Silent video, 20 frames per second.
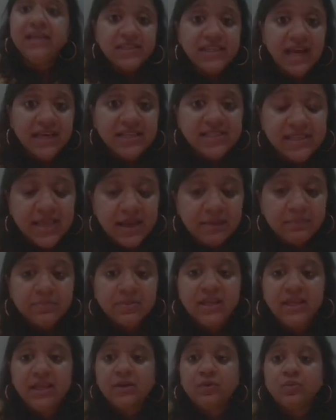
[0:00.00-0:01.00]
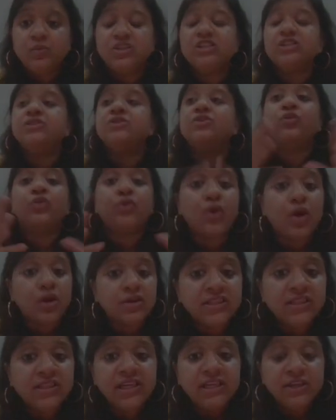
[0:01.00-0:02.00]
does something which is
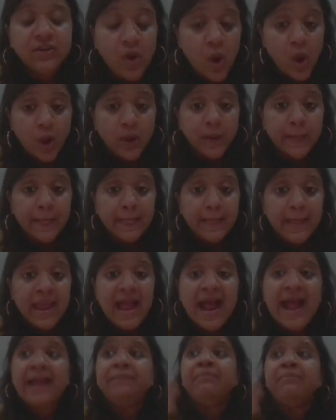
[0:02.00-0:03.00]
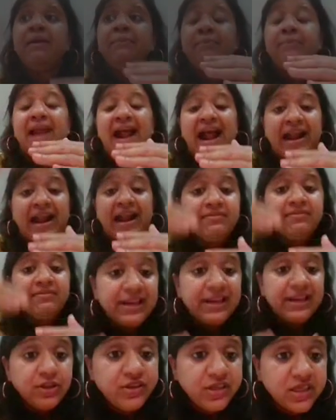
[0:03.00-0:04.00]
grossly wrong, and my brand
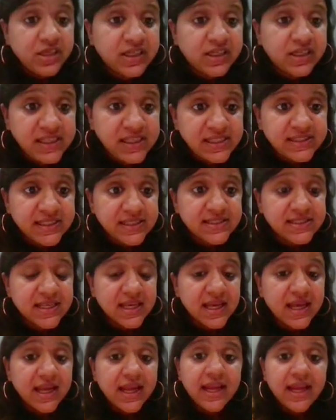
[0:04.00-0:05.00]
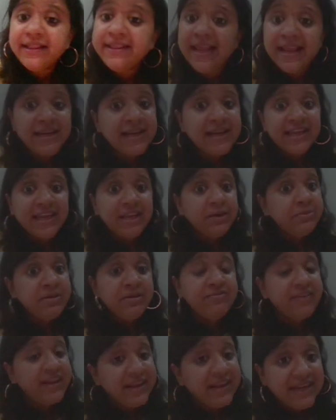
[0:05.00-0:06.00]
value decreases, then it can
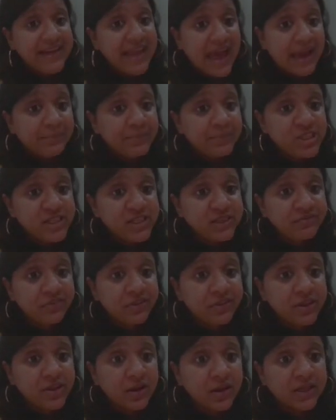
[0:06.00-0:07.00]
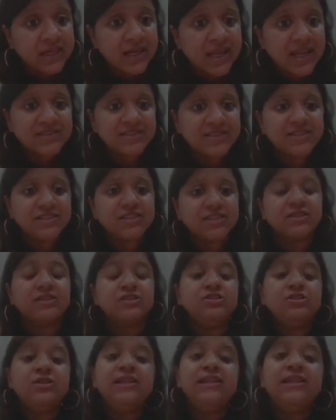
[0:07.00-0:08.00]
be very damaging for the organization.
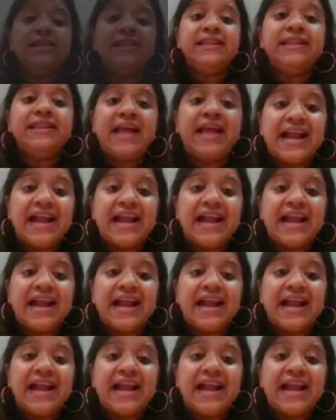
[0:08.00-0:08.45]
So in that